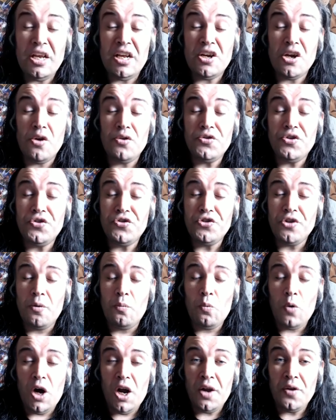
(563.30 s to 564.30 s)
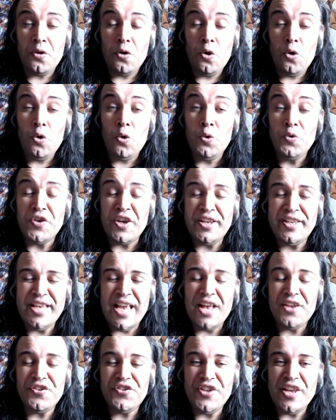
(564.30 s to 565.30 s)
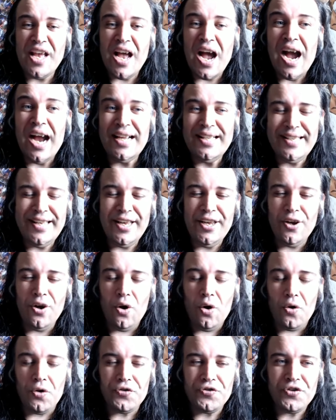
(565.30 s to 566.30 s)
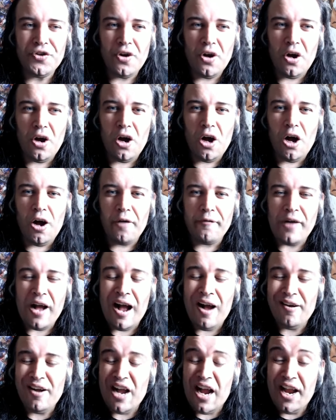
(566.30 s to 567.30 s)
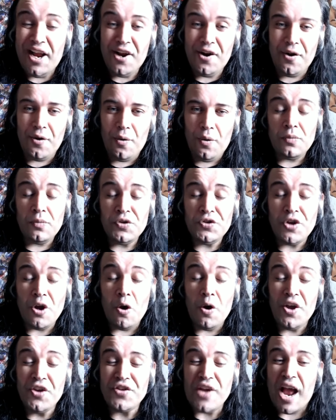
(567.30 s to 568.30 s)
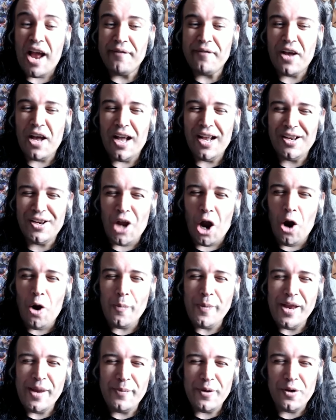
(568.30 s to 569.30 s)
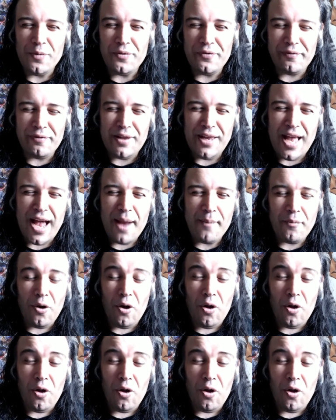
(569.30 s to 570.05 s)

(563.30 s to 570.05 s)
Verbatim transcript: goes to someone who's against the ideals of Akainu. So it's either Koby becomes fleet admiral